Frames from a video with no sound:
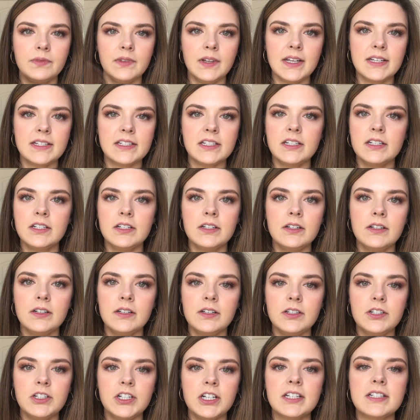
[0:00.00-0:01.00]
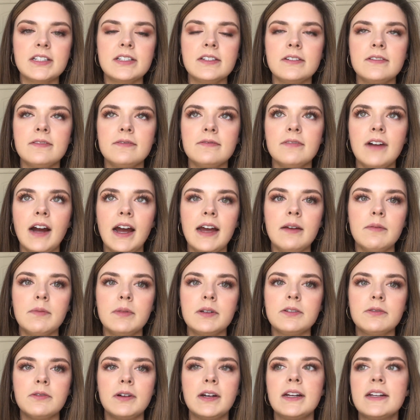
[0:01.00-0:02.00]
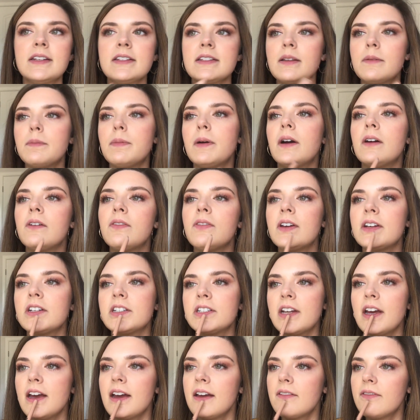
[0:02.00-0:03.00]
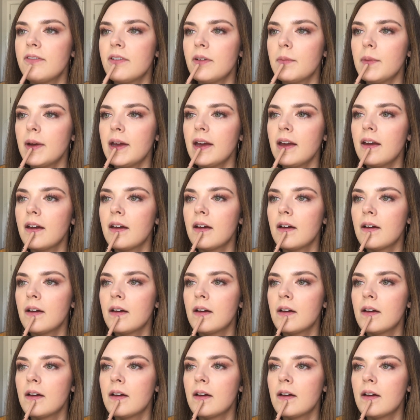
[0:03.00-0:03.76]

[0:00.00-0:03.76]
It's just right in between. It's the perfect shade for me.